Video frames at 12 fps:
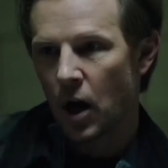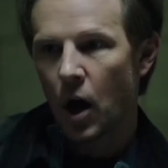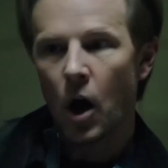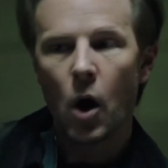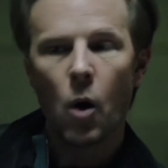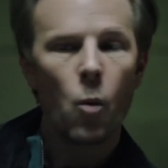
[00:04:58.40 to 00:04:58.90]

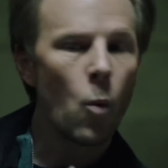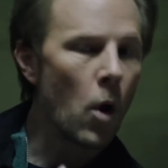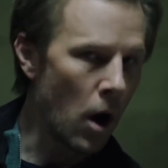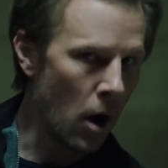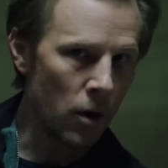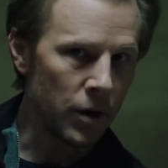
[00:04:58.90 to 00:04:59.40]
put yourself
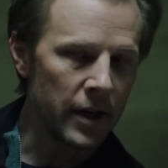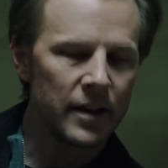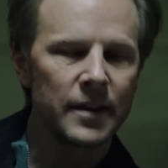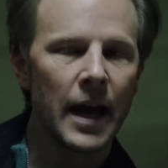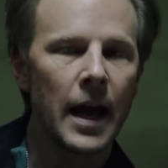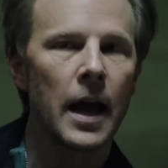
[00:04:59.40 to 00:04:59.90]
out there
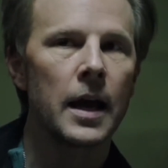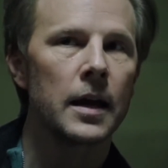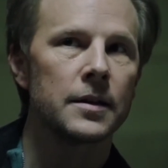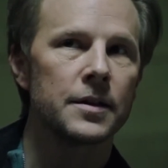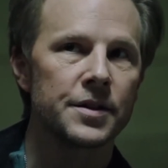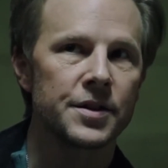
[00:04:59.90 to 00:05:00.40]

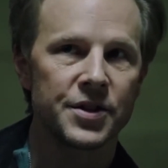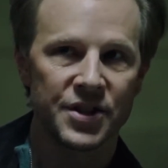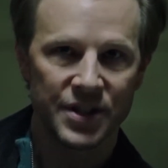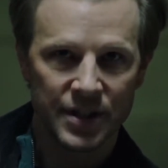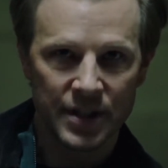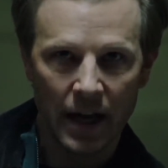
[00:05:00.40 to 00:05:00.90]
and
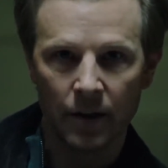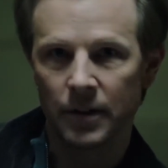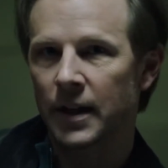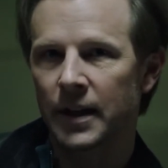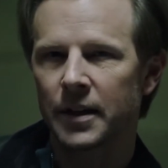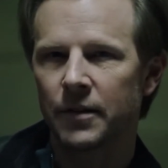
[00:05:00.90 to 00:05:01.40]
put in the
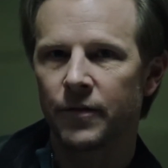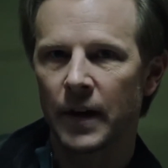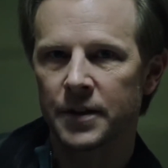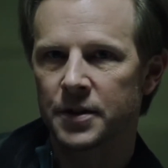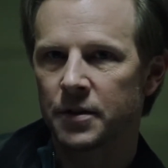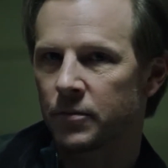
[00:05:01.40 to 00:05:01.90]
extra
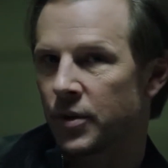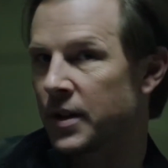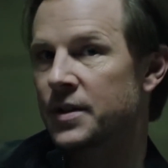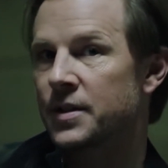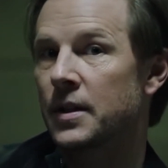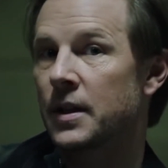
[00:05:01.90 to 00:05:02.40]
work, put in the
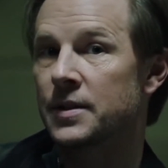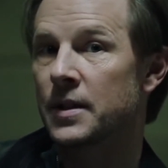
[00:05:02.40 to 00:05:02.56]
time,